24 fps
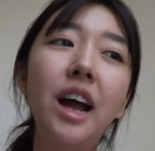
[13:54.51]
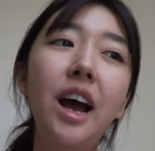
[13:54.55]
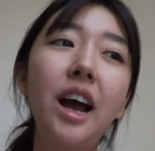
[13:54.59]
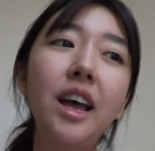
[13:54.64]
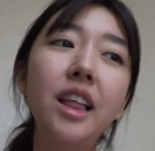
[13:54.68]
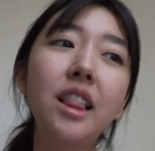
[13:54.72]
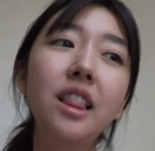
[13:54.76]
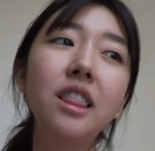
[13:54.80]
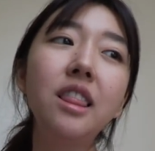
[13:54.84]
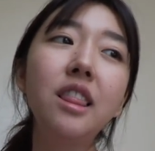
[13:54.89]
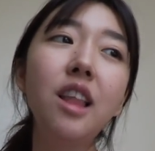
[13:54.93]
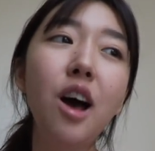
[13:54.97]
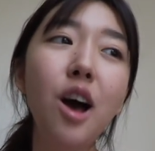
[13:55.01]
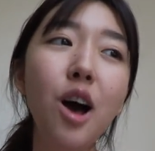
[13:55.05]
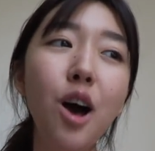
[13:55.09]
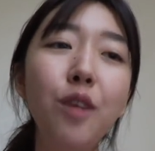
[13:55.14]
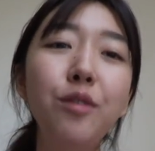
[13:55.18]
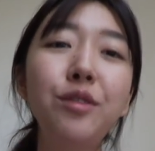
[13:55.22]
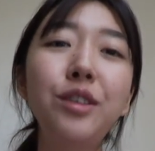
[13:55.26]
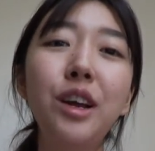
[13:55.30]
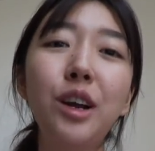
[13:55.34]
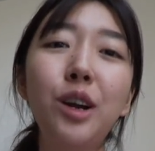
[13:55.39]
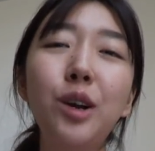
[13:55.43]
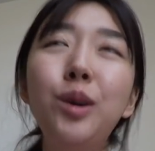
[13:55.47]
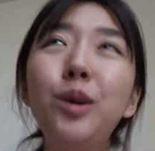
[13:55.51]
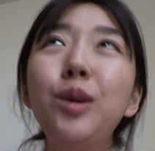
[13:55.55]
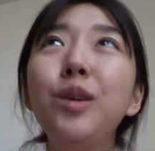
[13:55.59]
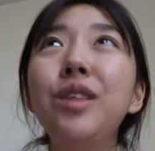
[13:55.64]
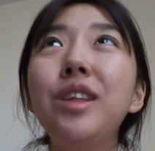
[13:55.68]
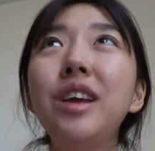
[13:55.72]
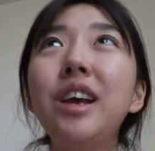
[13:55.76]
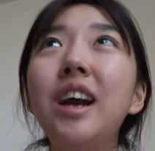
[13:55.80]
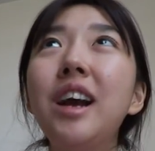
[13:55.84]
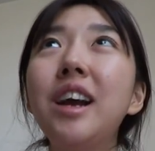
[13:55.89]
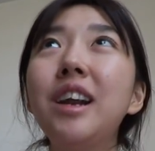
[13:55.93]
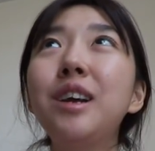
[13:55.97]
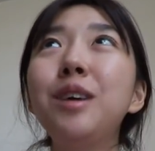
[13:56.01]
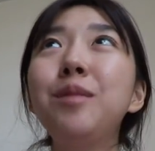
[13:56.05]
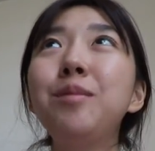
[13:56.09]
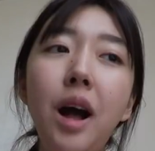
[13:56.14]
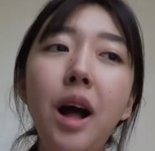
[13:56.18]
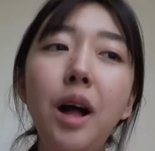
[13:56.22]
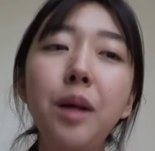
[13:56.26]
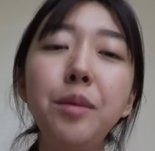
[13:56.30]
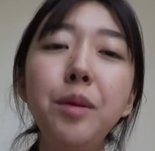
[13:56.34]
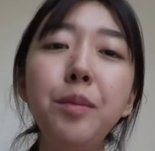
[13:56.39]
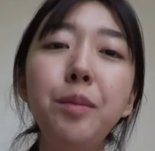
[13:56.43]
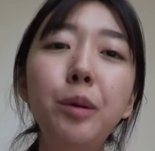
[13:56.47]
I love their clothing item.
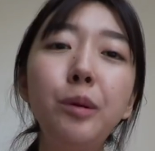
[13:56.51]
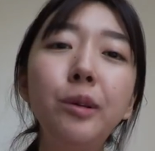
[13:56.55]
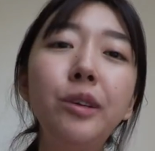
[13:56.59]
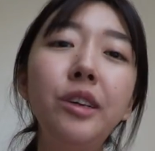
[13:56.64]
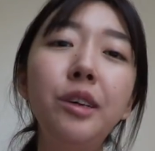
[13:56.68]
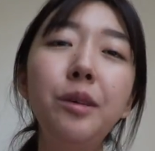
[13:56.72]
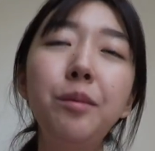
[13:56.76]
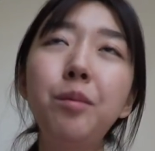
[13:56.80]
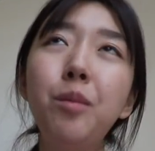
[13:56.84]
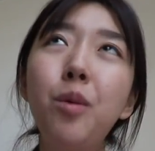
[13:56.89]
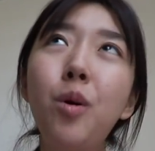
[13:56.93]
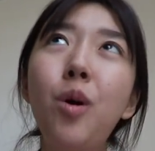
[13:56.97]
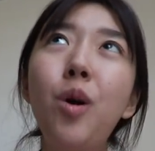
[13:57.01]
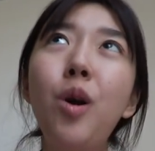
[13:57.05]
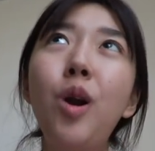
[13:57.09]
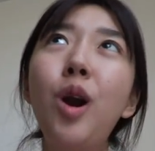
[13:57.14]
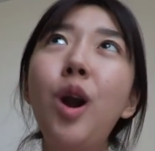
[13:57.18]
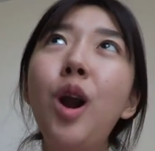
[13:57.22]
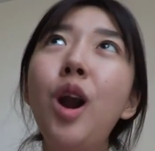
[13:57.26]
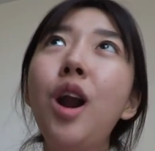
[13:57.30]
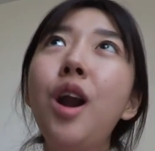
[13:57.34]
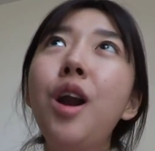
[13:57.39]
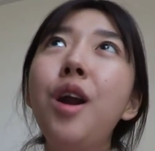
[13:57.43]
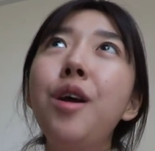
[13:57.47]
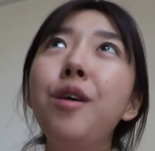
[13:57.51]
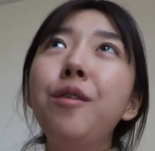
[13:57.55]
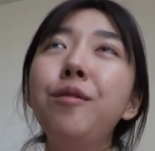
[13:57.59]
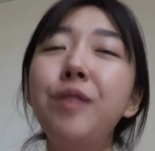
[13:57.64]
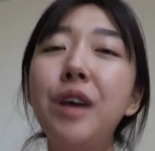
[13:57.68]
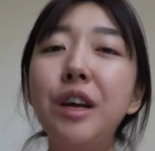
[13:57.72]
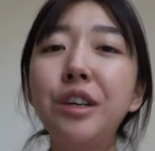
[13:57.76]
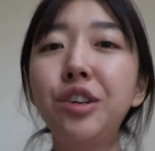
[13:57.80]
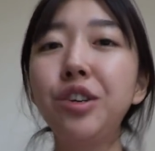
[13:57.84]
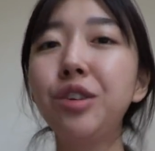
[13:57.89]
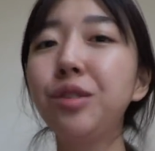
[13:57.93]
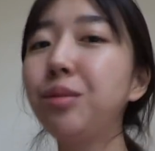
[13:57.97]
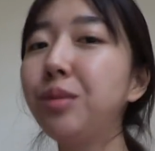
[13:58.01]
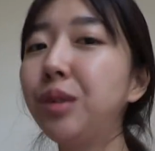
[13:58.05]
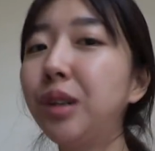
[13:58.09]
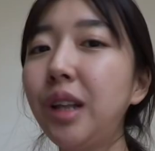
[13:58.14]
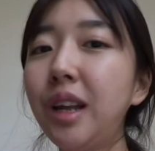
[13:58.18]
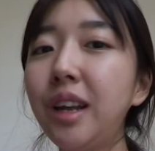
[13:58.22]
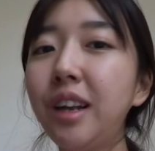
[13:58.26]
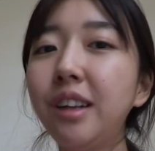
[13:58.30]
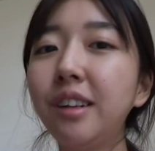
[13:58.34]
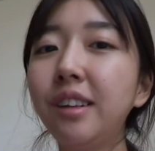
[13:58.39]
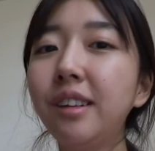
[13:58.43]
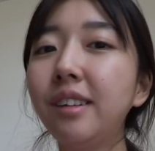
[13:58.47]
I'll be posting more fashion
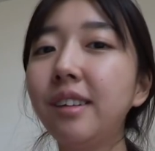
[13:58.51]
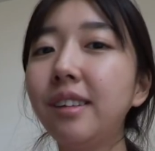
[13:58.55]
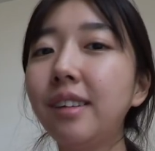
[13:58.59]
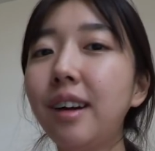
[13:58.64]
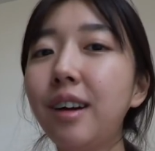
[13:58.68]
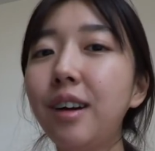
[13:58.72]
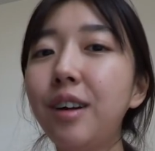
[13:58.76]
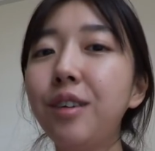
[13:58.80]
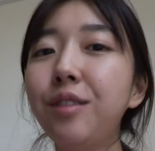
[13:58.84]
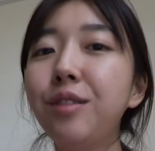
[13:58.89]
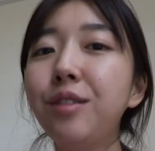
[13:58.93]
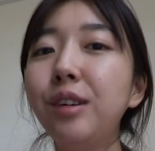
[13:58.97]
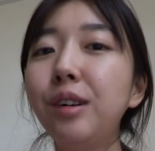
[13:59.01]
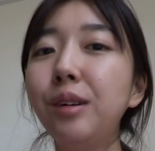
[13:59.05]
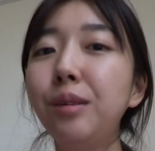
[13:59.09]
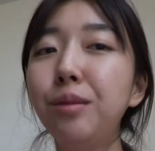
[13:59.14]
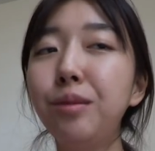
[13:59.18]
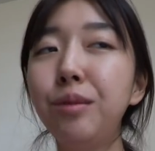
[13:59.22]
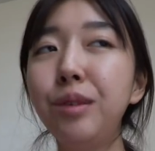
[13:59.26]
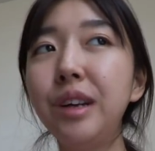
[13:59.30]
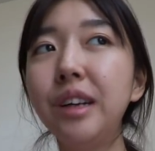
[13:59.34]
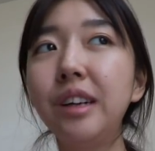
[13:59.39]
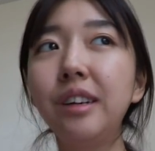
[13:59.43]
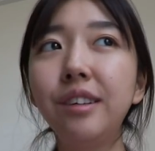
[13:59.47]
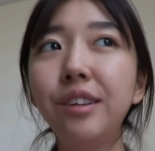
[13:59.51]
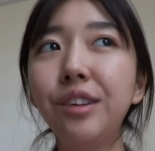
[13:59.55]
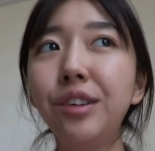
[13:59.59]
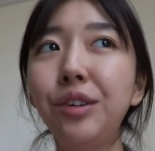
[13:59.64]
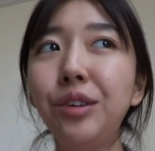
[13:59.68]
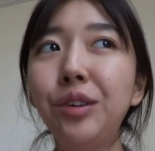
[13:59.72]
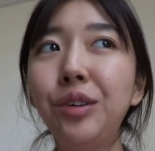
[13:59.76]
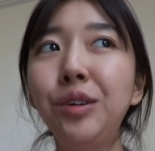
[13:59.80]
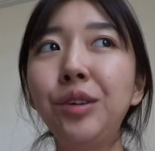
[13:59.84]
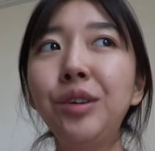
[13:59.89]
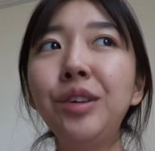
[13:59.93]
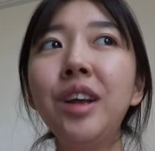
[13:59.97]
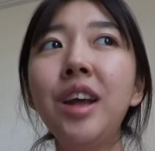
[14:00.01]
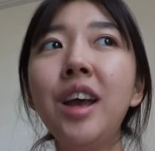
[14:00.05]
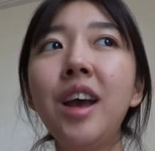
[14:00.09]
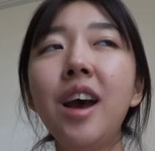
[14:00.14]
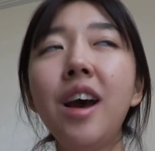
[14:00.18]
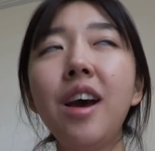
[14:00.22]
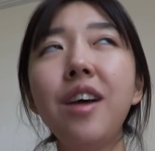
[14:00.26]
related stuff real soon.